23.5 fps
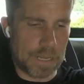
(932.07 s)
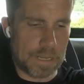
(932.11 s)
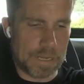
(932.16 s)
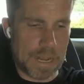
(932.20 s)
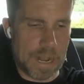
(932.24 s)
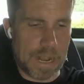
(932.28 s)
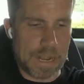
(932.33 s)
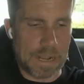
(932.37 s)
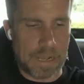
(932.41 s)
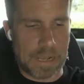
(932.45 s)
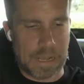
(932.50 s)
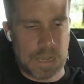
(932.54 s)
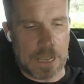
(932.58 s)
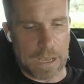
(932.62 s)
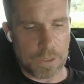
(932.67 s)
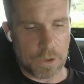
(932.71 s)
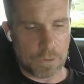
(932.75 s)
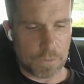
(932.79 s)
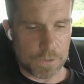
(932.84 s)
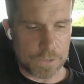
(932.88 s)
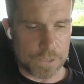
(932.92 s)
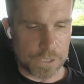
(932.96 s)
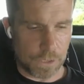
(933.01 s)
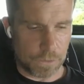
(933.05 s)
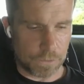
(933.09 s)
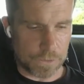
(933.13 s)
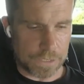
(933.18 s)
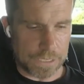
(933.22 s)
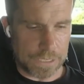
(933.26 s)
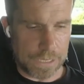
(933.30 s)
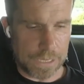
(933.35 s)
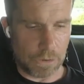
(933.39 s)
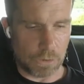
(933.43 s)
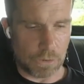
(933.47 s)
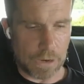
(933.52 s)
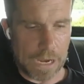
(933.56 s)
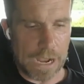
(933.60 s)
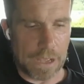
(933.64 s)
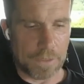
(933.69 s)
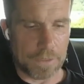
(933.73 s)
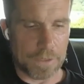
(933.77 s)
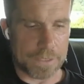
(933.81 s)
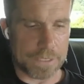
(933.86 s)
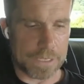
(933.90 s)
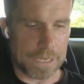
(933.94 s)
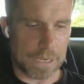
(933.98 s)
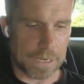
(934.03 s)
at our other results here, or our
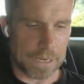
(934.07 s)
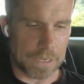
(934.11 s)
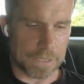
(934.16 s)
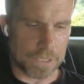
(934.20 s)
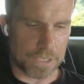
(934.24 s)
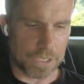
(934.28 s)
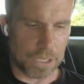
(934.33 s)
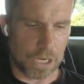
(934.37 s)
other targets.